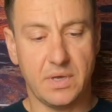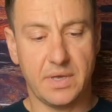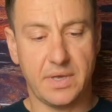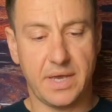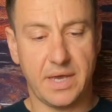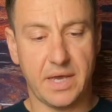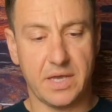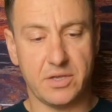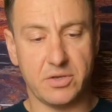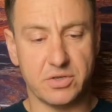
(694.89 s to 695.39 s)

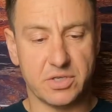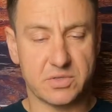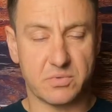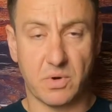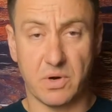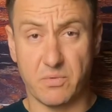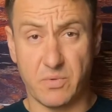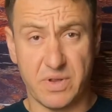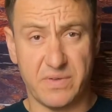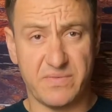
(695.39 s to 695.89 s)
and you just
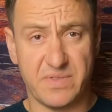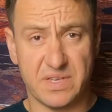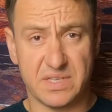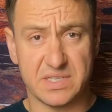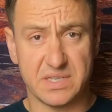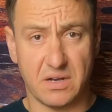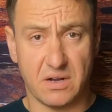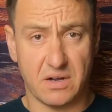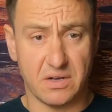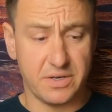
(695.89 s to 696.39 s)
wanna weave this
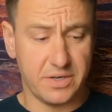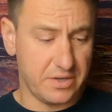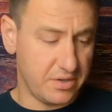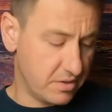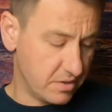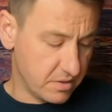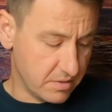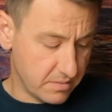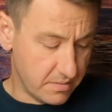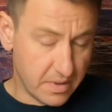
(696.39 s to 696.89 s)
onto
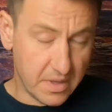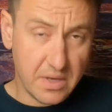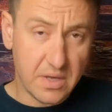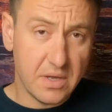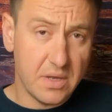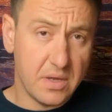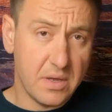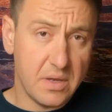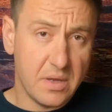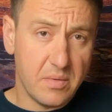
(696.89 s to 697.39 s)
your
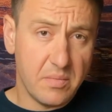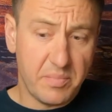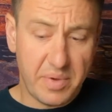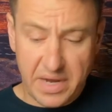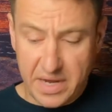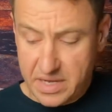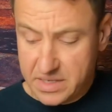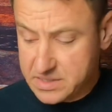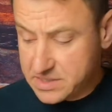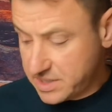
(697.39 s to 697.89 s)

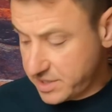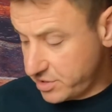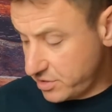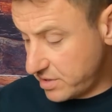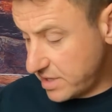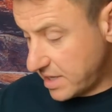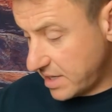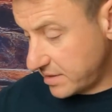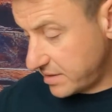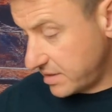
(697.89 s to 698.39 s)
pants, and you
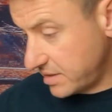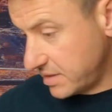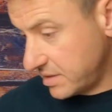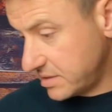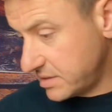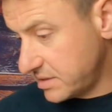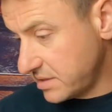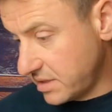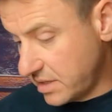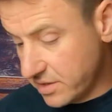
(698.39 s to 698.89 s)
got
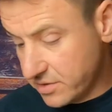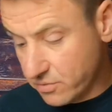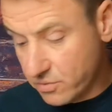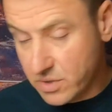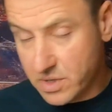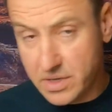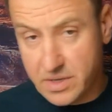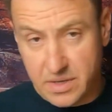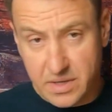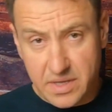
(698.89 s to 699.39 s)
this other
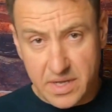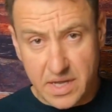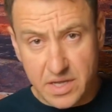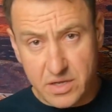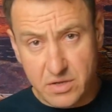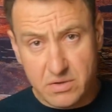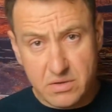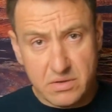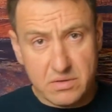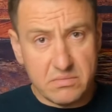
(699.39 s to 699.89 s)
one that
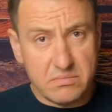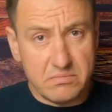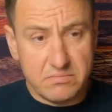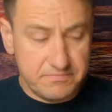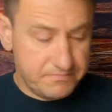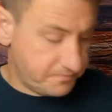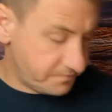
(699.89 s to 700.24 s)
you can